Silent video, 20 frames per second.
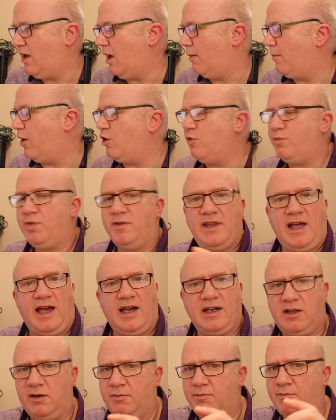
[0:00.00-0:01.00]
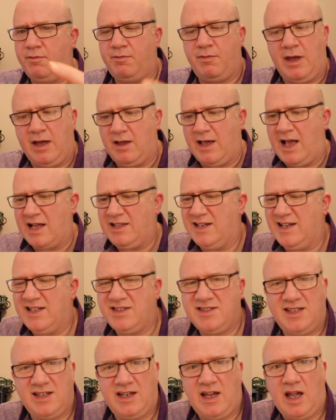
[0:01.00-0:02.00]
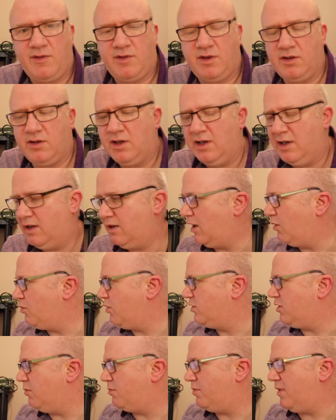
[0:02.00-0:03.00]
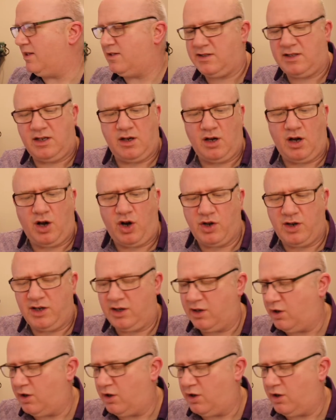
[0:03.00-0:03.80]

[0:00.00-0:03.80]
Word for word: I'm hoping that I can edit this together. It was a bit, a